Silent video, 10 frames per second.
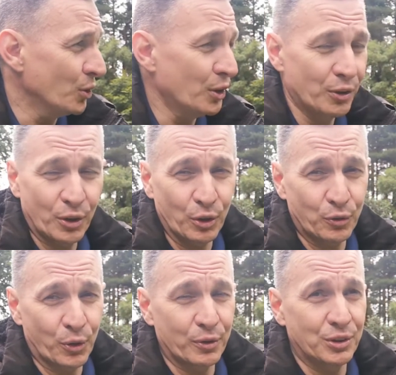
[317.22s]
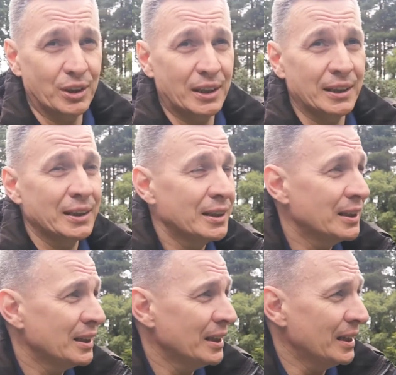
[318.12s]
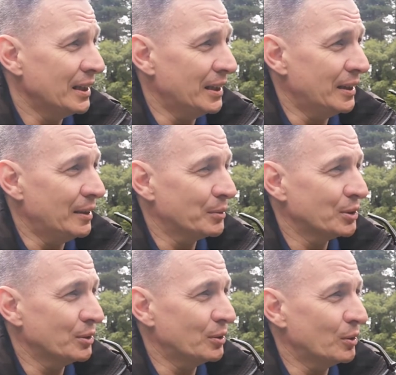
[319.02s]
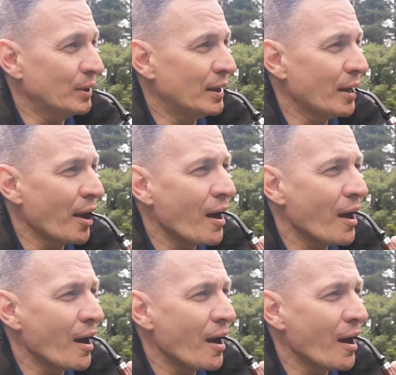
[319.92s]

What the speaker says: the 4th of July. So